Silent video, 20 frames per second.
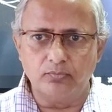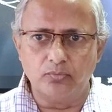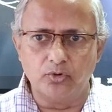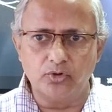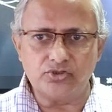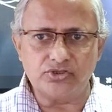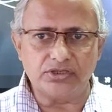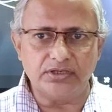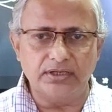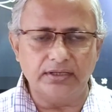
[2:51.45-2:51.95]

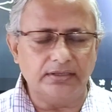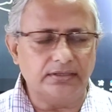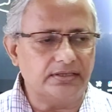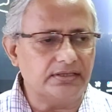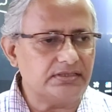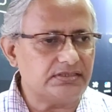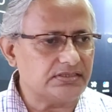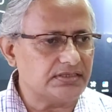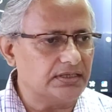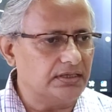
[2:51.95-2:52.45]
Mostly
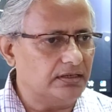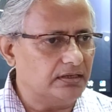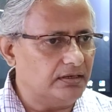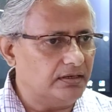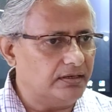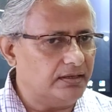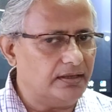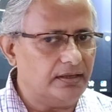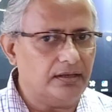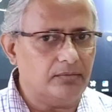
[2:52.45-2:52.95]
this
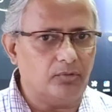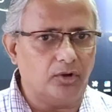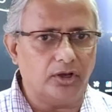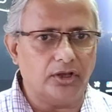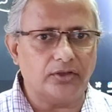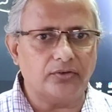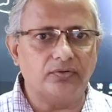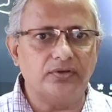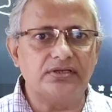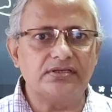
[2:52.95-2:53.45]
single DNA
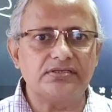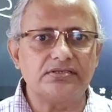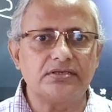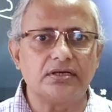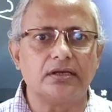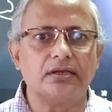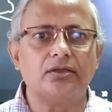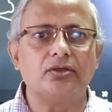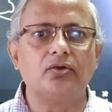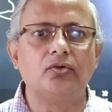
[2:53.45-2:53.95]
molecule is
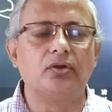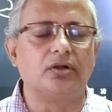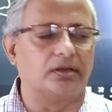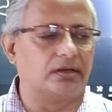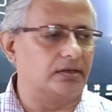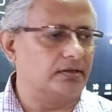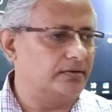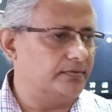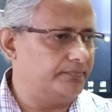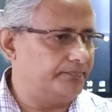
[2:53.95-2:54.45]

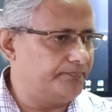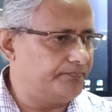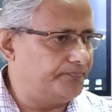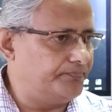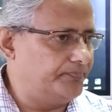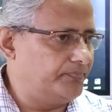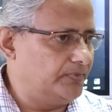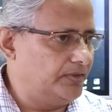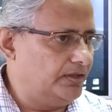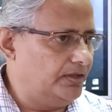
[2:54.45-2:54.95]
circular,
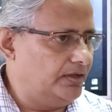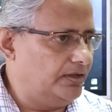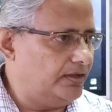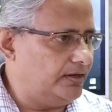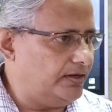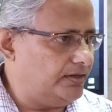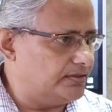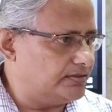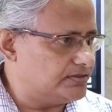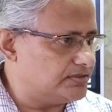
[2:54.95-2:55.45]

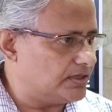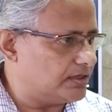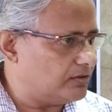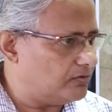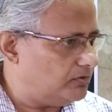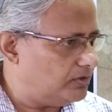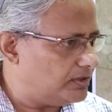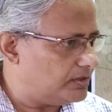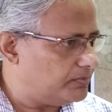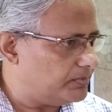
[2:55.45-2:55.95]
right?
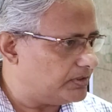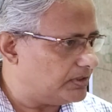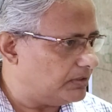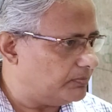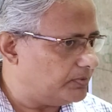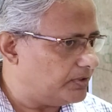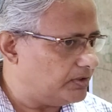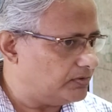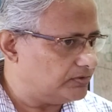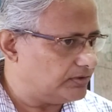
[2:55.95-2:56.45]
Circular
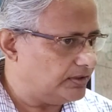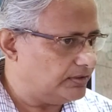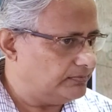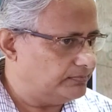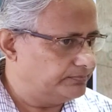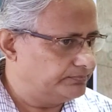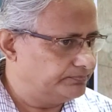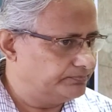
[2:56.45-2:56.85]
matlab kya hota hai?